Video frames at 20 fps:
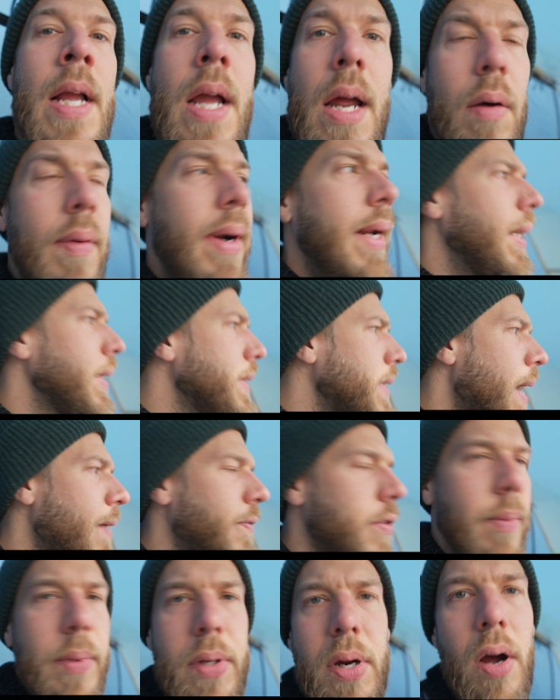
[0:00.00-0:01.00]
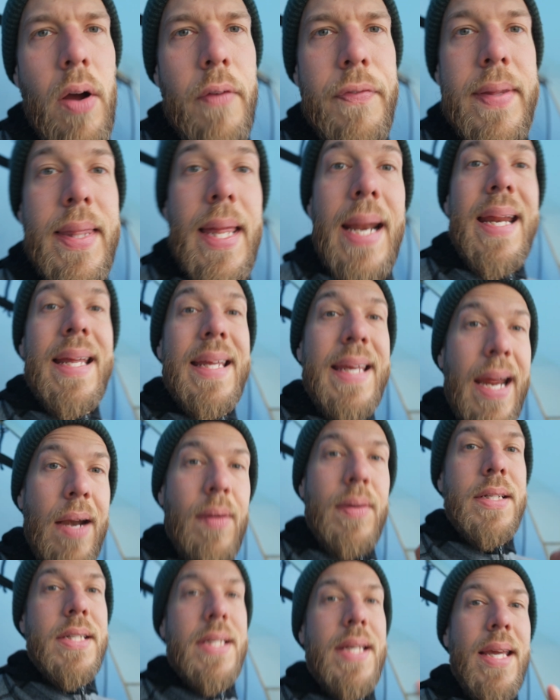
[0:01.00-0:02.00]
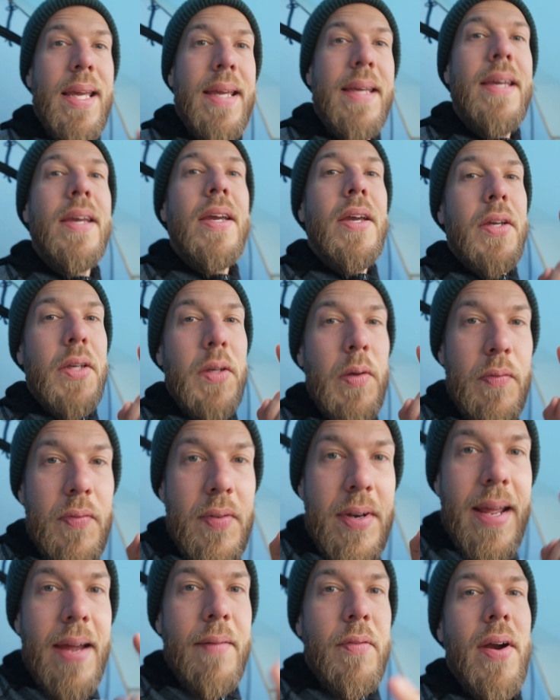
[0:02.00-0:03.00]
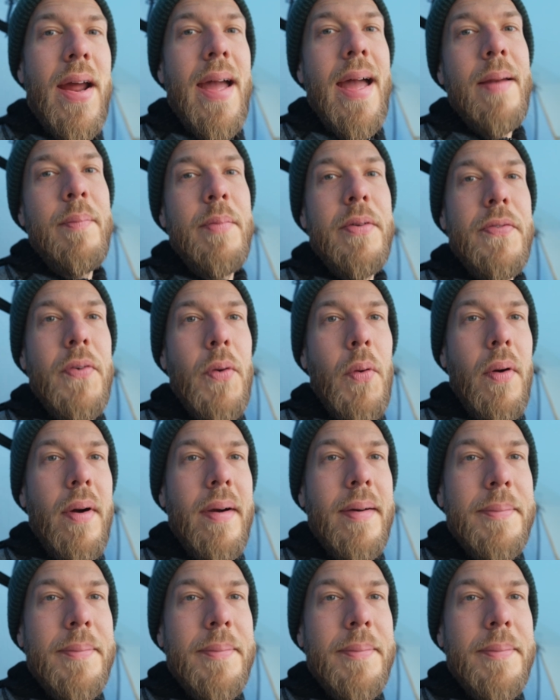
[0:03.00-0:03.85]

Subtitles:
All right, let's have some coffee that I guarantee you've never had before.